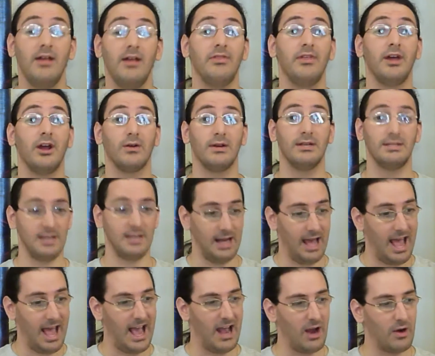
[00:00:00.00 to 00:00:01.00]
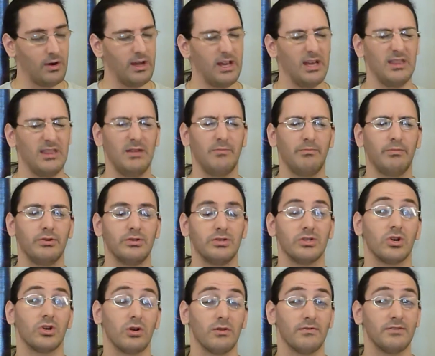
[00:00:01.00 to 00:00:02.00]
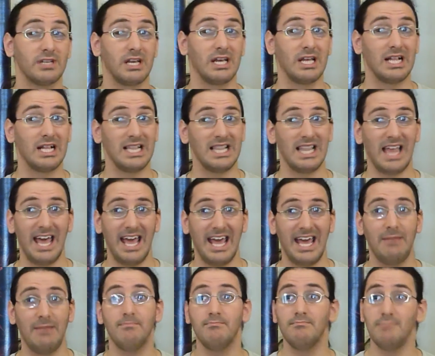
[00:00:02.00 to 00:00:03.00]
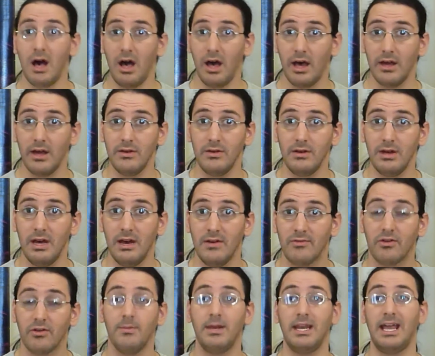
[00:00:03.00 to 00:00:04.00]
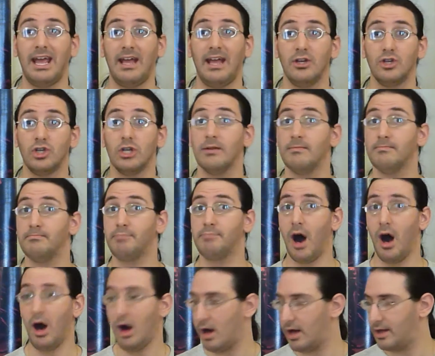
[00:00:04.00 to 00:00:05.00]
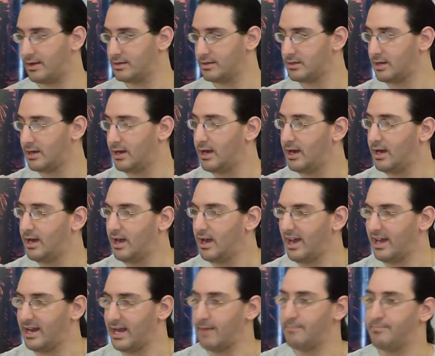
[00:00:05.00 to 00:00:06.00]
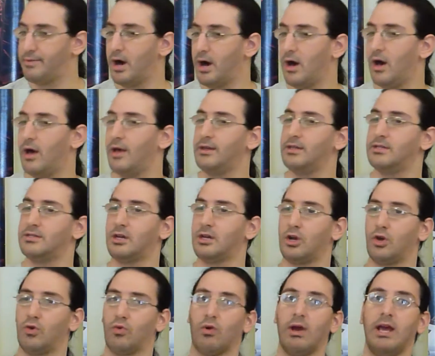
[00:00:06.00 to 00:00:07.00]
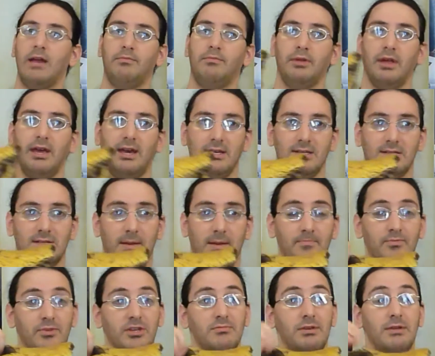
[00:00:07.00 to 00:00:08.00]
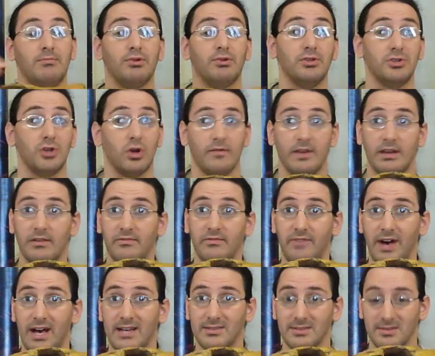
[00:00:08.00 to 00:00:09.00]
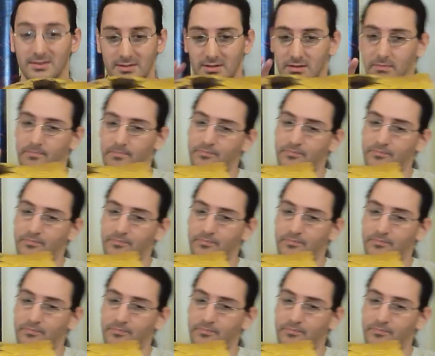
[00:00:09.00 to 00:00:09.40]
there is an area that preserves clay mud from an ancient pond. And a pond is a great place to be preserving fossils.